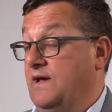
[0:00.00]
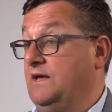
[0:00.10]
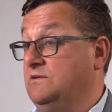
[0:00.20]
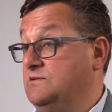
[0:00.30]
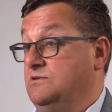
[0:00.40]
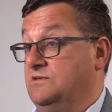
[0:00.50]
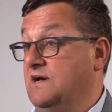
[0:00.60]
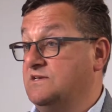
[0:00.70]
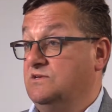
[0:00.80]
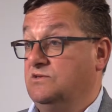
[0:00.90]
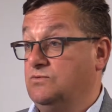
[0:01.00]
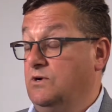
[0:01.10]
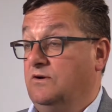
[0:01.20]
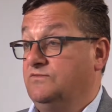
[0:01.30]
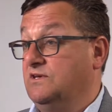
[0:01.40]
back in
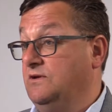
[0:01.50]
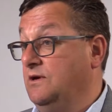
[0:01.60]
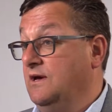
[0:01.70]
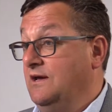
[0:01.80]
2012, so